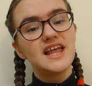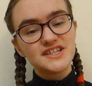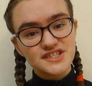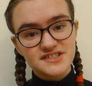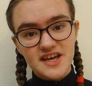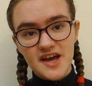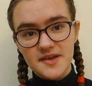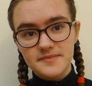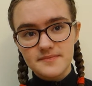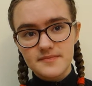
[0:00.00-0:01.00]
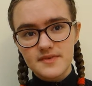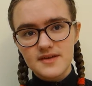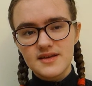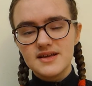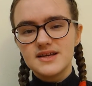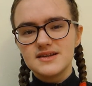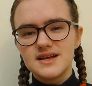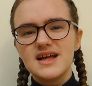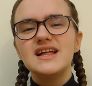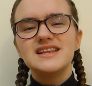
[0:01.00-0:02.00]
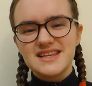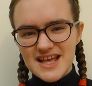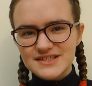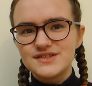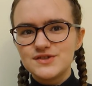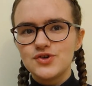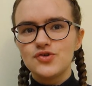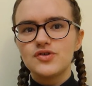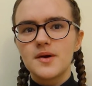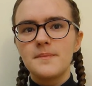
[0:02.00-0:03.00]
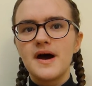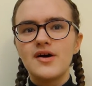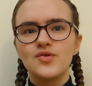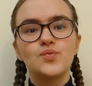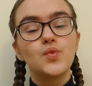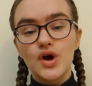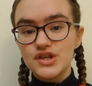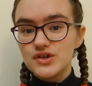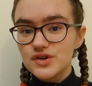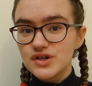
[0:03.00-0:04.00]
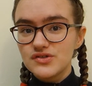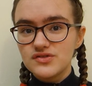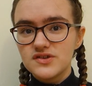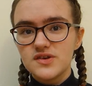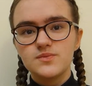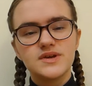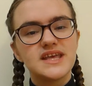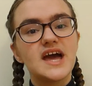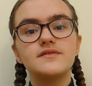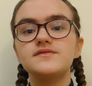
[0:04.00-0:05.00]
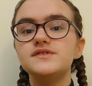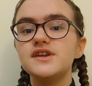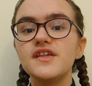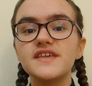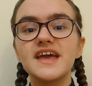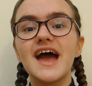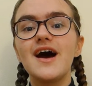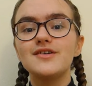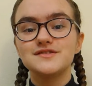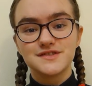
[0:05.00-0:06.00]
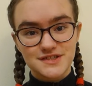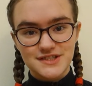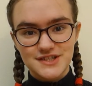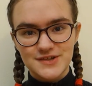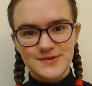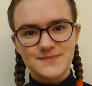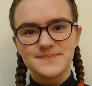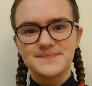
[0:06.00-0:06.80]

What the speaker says: leisure time. Let's talk about what you can do when you have nothing else to do.